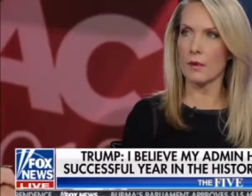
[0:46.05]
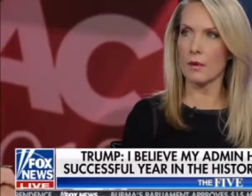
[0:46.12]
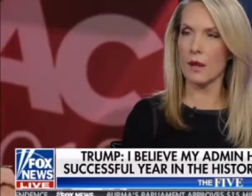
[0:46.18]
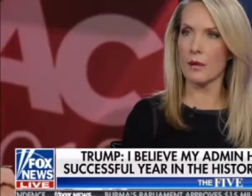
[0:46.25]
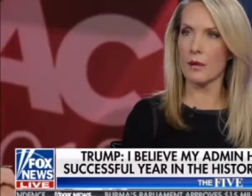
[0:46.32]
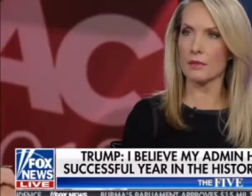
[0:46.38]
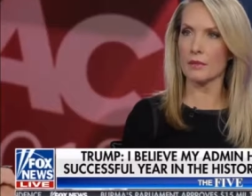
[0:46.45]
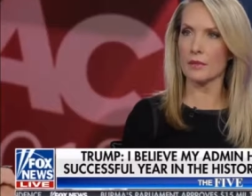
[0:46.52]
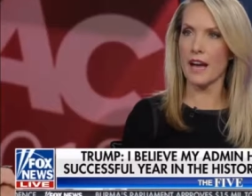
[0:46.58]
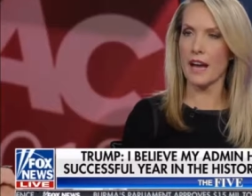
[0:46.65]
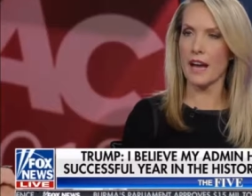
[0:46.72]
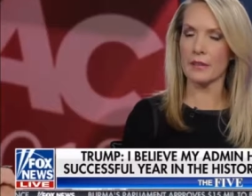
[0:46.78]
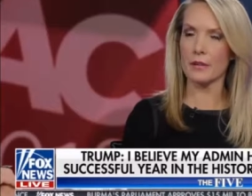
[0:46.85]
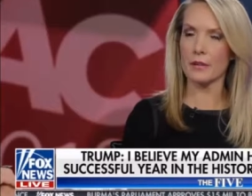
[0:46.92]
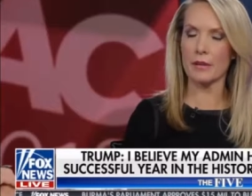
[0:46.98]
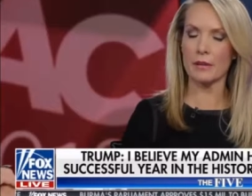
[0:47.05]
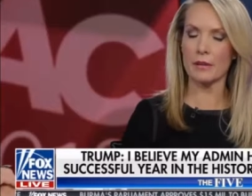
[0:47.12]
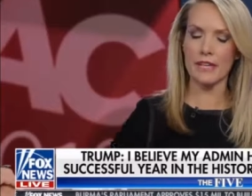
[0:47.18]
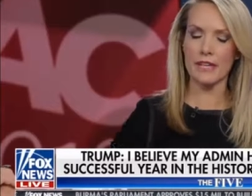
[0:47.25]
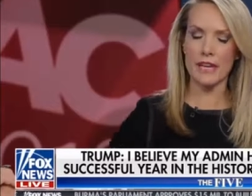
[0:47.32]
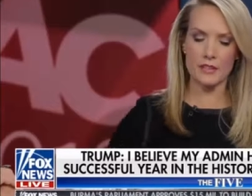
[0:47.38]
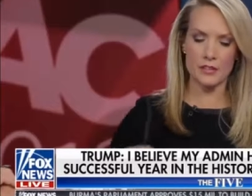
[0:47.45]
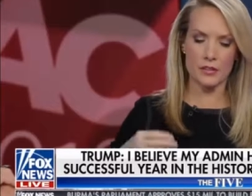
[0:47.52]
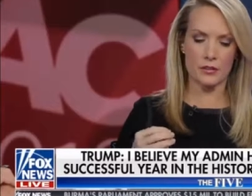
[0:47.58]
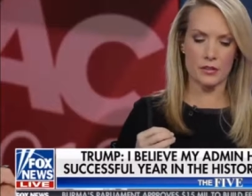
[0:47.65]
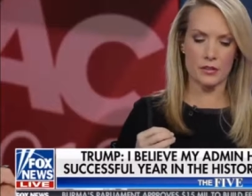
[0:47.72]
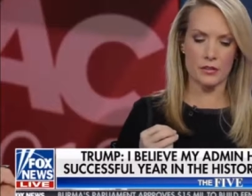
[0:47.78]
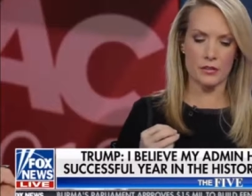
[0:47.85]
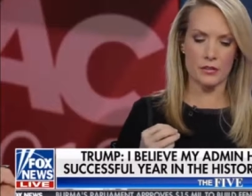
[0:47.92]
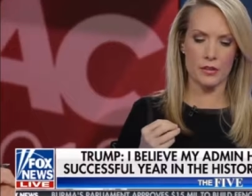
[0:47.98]
Well, yeah, but he has
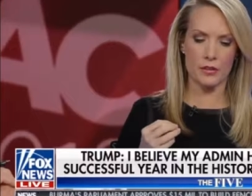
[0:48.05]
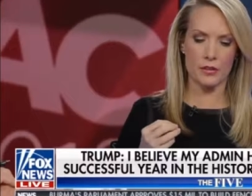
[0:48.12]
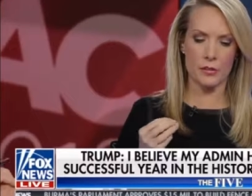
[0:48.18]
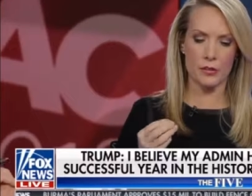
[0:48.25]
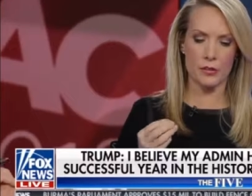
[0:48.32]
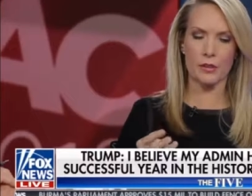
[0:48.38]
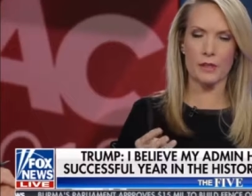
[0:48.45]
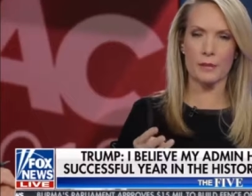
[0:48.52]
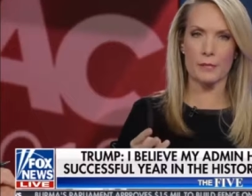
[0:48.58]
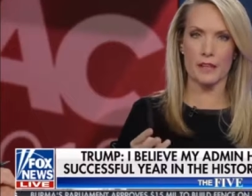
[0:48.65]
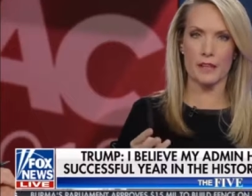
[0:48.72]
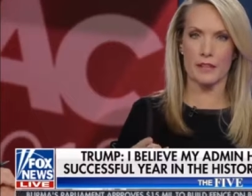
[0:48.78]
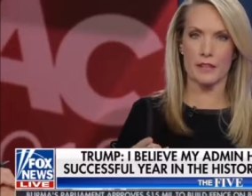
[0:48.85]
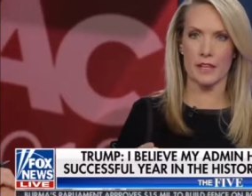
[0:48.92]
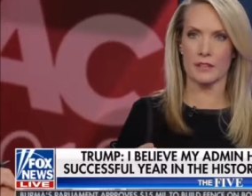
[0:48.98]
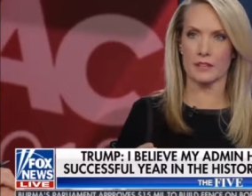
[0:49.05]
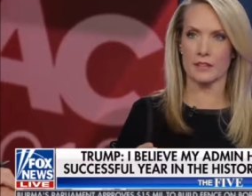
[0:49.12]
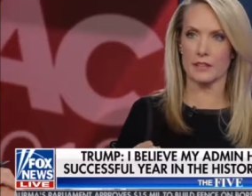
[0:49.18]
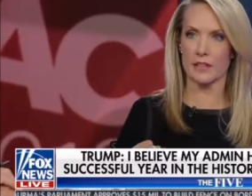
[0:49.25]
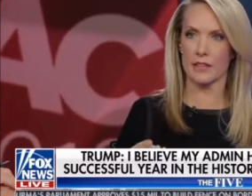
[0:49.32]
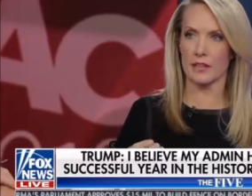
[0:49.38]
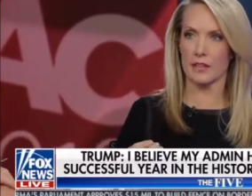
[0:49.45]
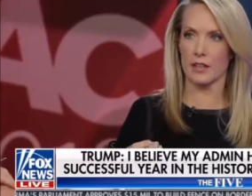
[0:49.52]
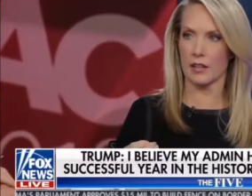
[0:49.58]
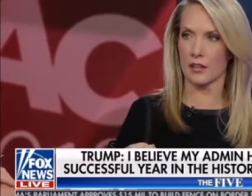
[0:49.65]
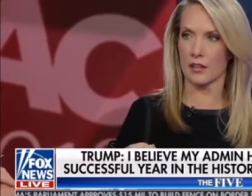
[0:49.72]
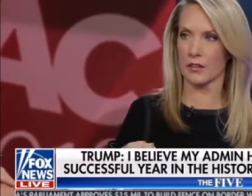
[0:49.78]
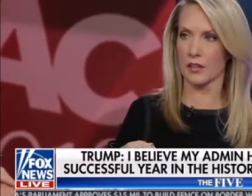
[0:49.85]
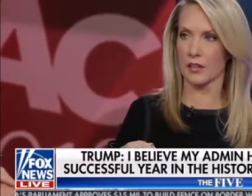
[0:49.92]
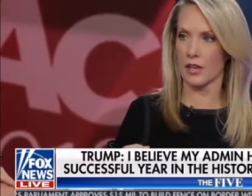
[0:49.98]
the three big things that the